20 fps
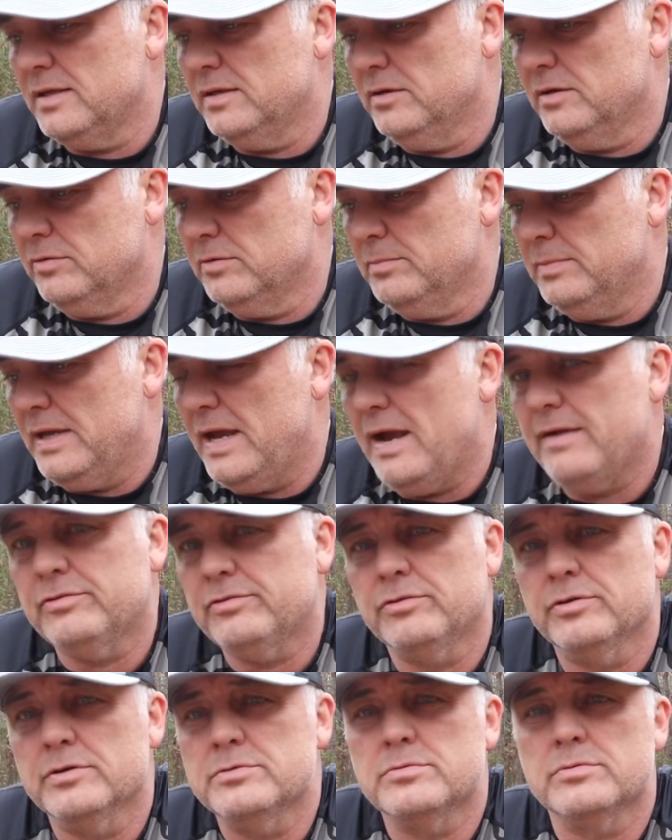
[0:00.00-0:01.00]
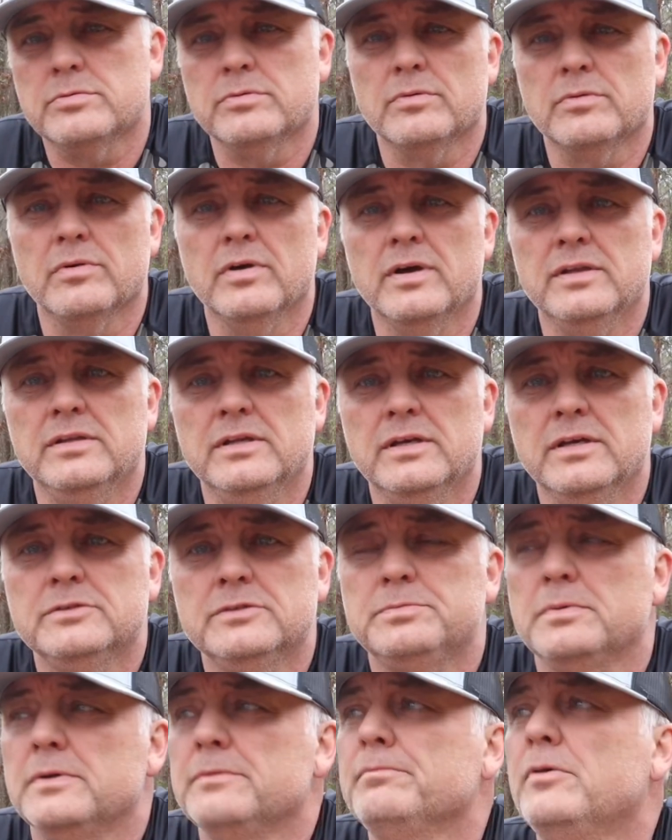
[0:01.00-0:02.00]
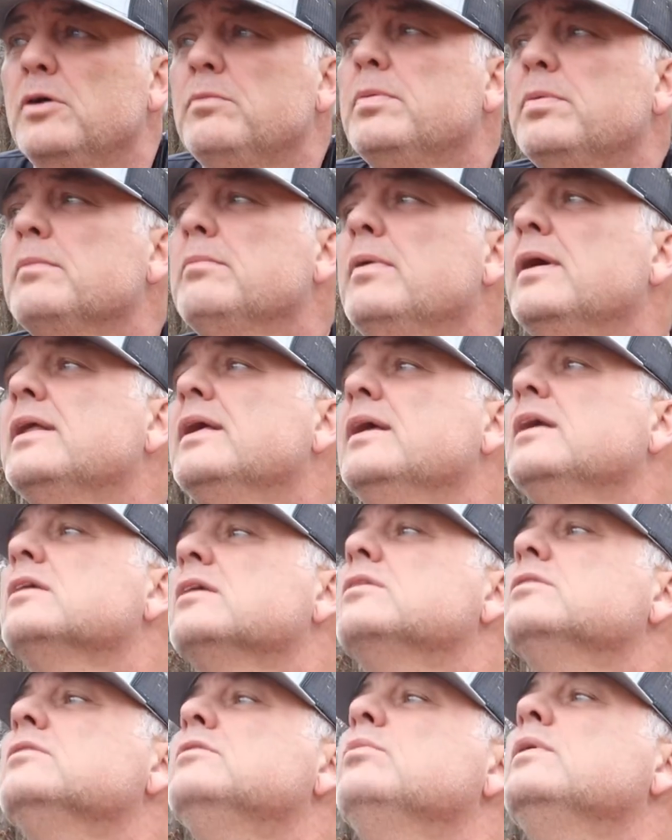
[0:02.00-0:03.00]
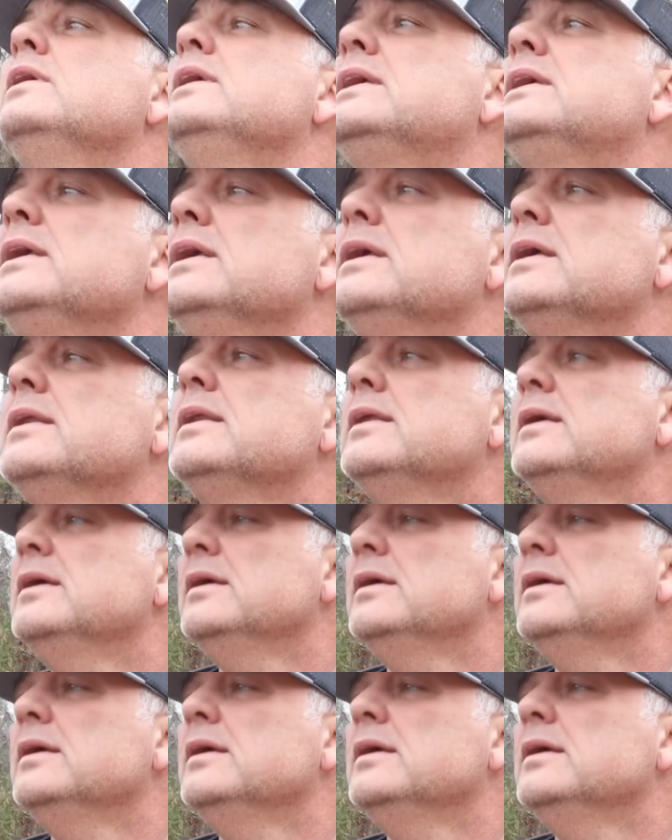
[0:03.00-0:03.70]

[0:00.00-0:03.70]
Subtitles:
I know it'll be after Christmas when we run this, but hope everybody had a good weekend.